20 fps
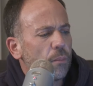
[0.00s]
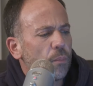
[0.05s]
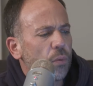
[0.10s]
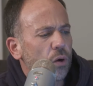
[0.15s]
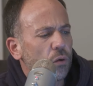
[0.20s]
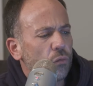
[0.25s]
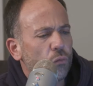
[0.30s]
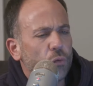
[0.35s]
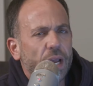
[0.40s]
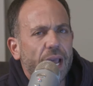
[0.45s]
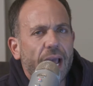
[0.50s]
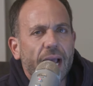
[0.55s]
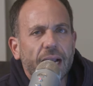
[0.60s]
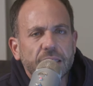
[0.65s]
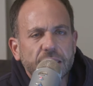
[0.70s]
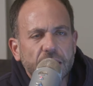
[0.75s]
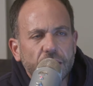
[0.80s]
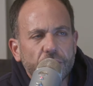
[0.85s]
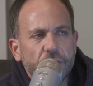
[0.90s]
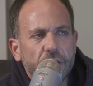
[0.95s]
But
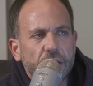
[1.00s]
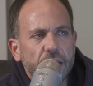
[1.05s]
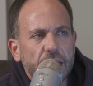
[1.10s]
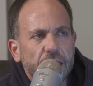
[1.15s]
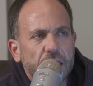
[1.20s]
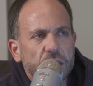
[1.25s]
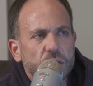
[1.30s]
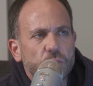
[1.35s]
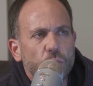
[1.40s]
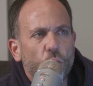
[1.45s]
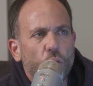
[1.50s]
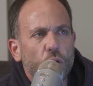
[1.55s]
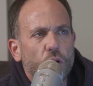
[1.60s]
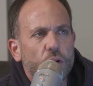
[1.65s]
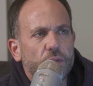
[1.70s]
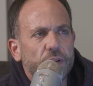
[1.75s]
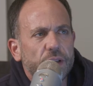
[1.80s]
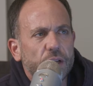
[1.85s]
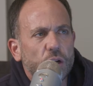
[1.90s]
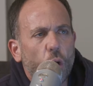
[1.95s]
reactivity is more
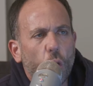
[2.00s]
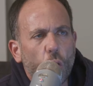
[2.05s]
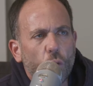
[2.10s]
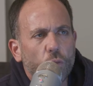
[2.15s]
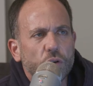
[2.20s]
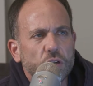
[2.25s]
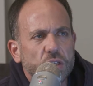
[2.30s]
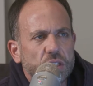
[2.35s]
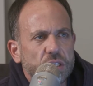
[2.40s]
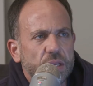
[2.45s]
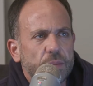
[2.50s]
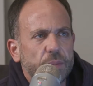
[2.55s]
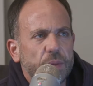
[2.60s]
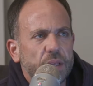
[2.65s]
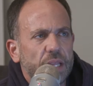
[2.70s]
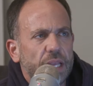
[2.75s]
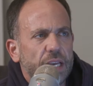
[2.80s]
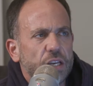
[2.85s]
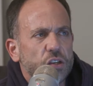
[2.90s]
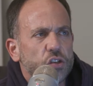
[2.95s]
of an
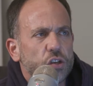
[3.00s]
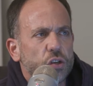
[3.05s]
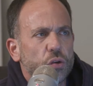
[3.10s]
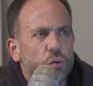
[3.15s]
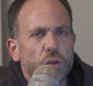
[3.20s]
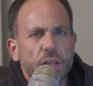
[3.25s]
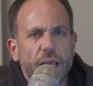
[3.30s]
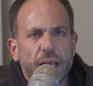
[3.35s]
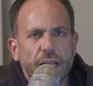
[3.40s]
overstimulation or